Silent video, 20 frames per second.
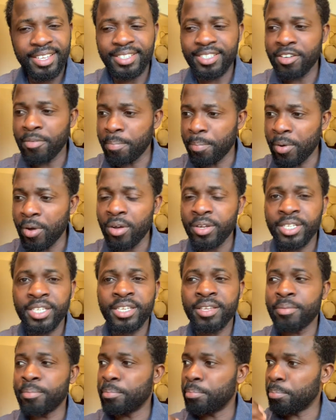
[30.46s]
Your
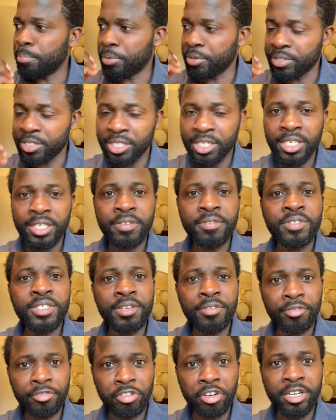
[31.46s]
body perceives
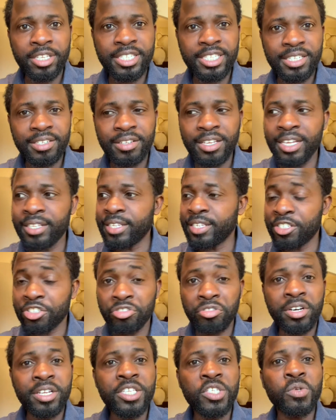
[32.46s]
a threat and is
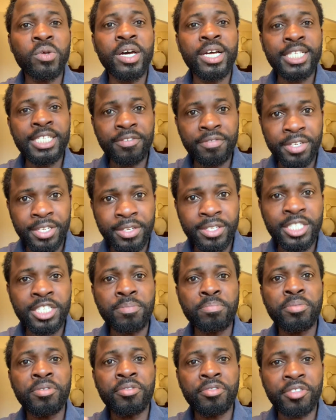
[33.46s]
trying to activate your
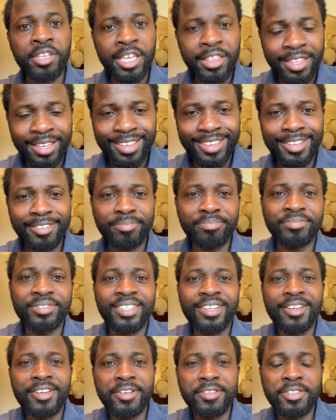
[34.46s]
sympathetic
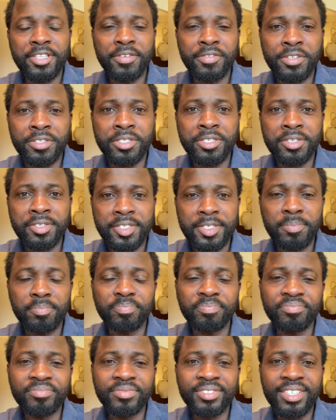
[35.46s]
nervous
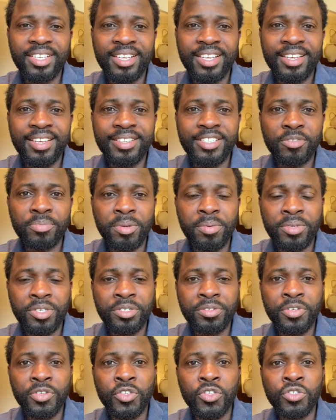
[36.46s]
system to be able
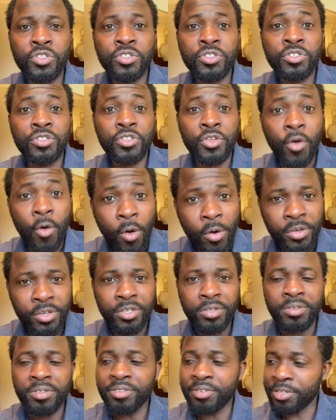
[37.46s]
to
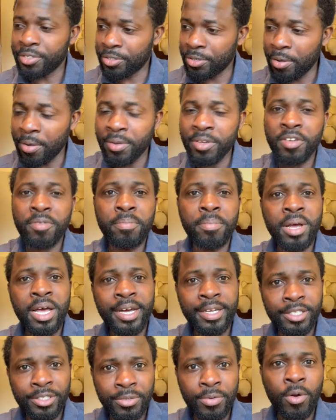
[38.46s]
restore you
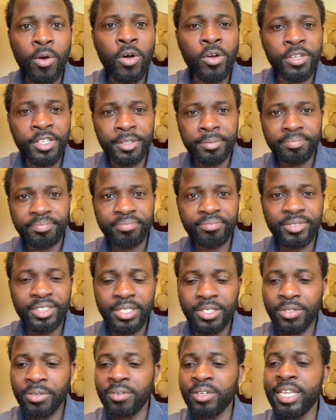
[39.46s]
back to order.
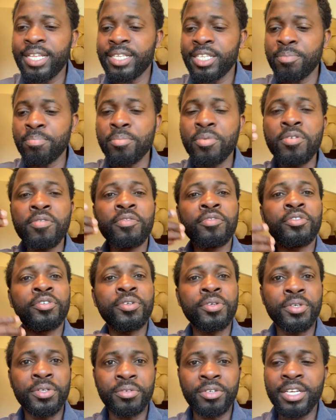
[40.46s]
So let it move
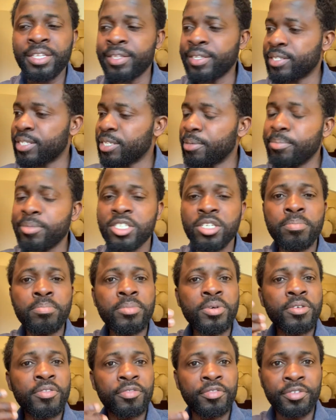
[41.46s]
through you. Let the symptom
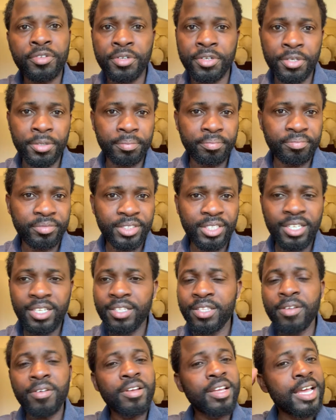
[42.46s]
move through
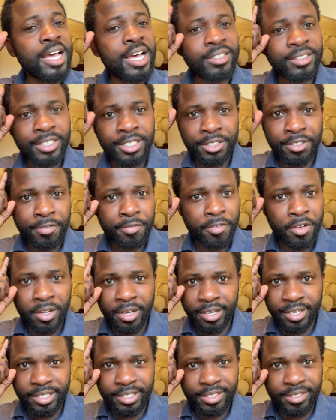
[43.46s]
you. Don't
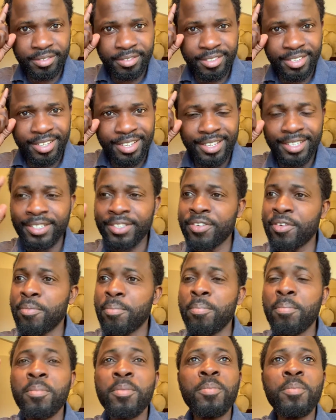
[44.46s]
catastrophize.
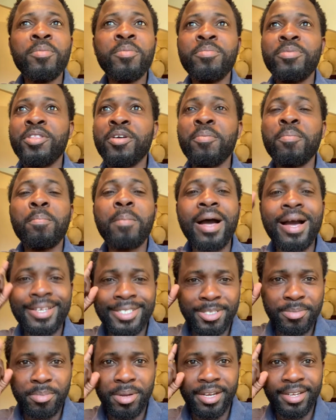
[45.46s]
Don't
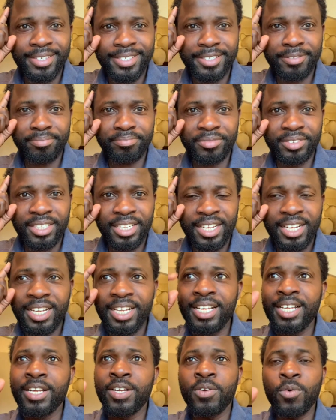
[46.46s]
maximize.
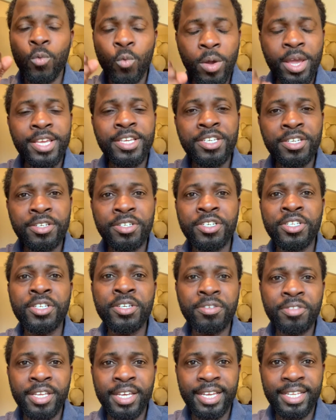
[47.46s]
When you
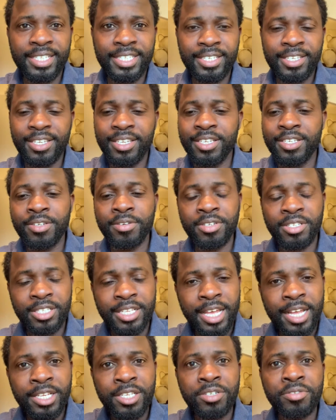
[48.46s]
do that, you
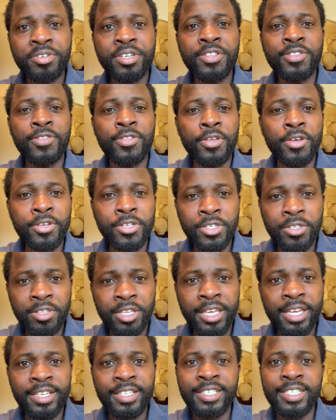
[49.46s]
start to re-nurture
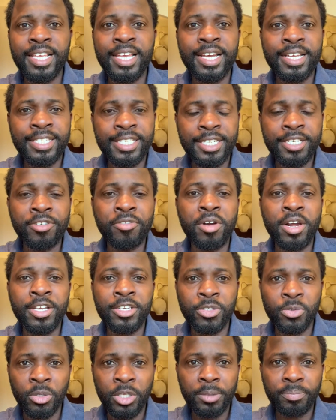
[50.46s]
the anxiety
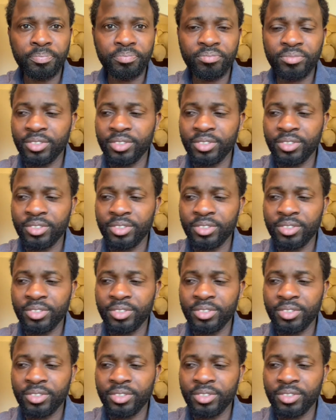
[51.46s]
gradually.